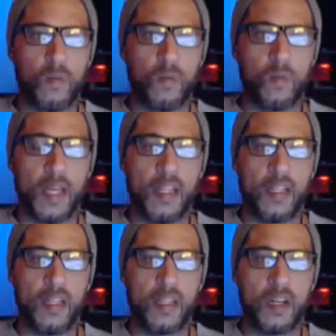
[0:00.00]

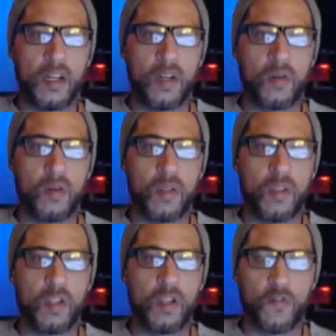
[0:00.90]
when you know
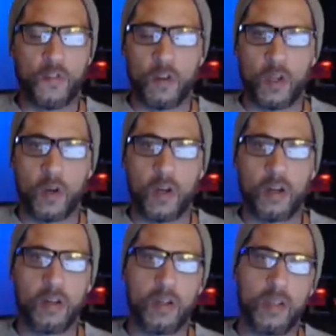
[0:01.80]
the, for a
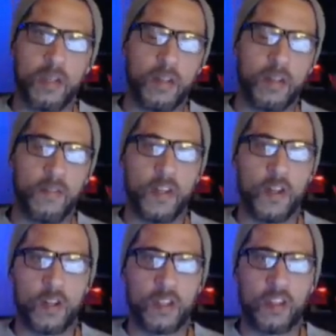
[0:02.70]
daughter uh, of the
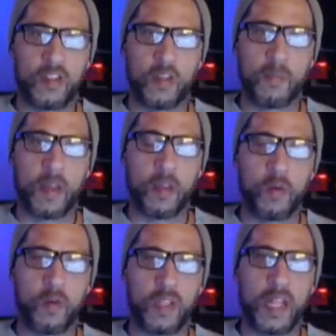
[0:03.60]
narcissistic mother
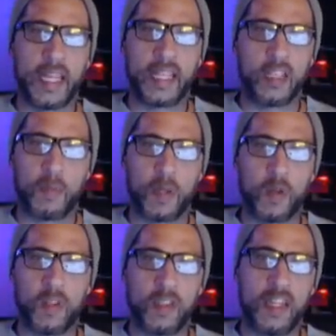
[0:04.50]
who's like this
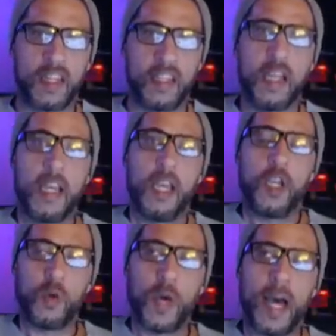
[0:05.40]
because then
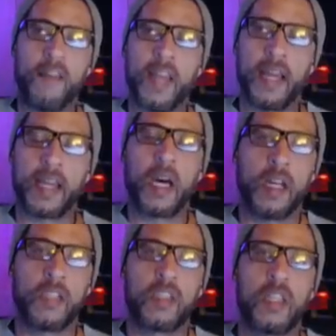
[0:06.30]
you have that
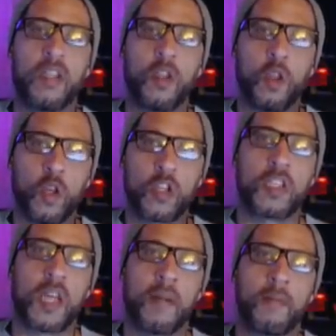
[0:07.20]
constant looks
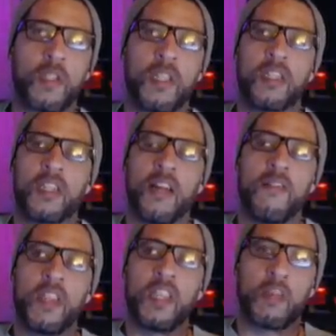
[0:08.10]
competition
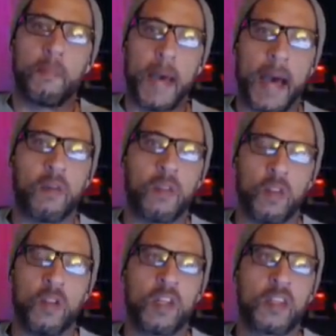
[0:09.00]
everything's about
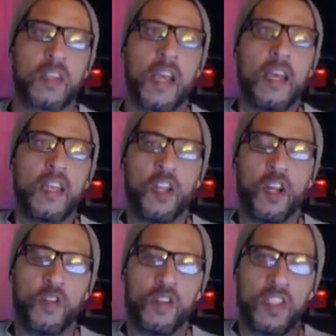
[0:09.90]
looks you
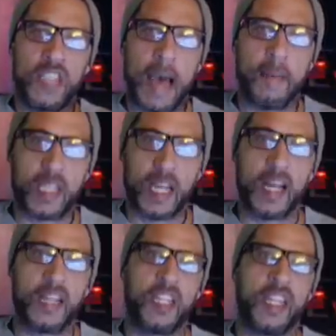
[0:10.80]
know the
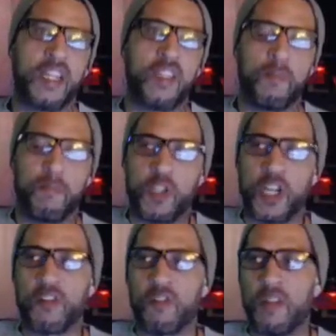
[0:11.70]
sabotaging is
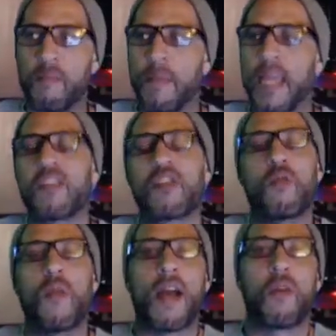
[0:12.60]
generally based
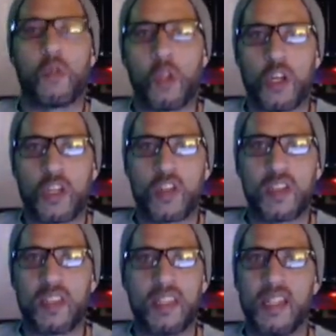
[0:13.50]
around
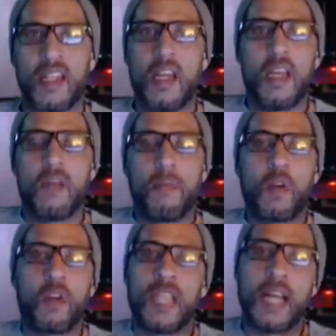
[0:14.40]
looks and
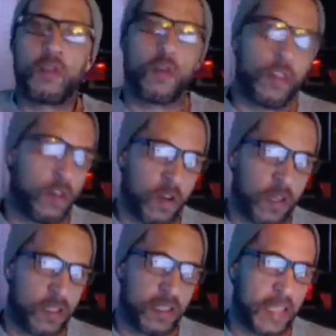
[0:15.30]
because that's all the
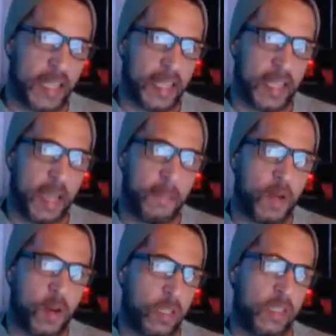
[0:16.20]
narcissist that that type of
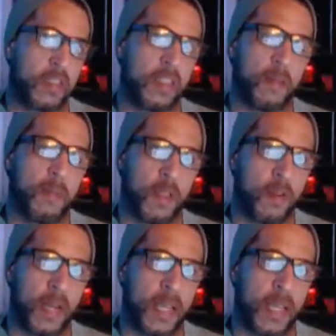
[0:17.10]
narcissistic mother